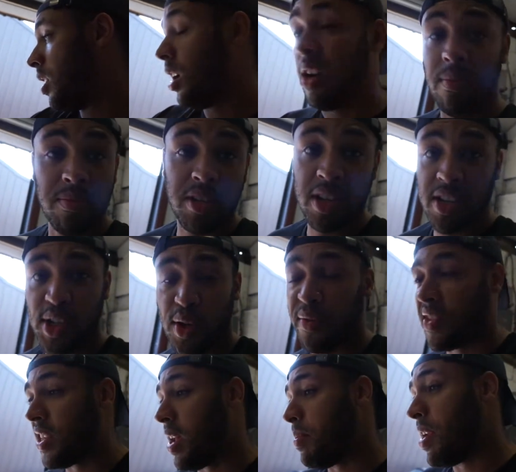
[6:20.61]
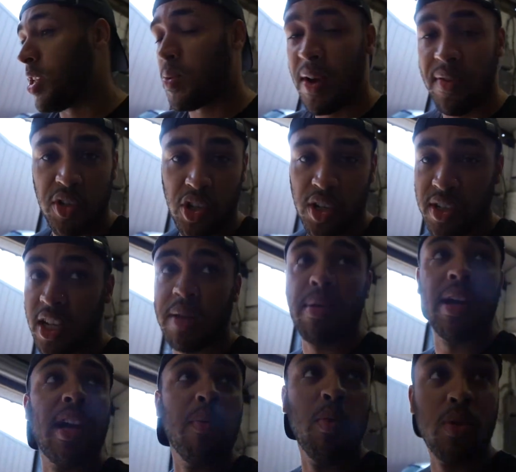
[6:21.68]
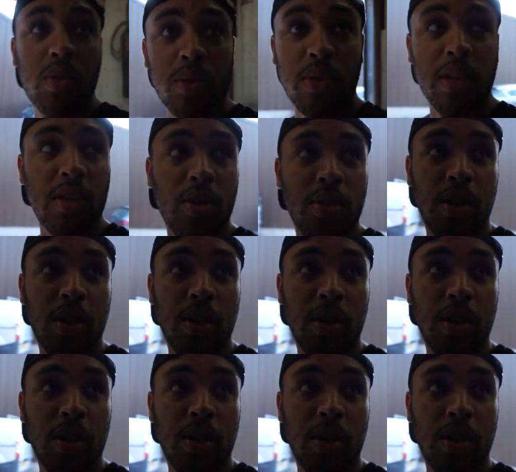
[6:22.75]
I'm just gonna chill for 10 minutes, wait for Josh to get back, and we'll sort these new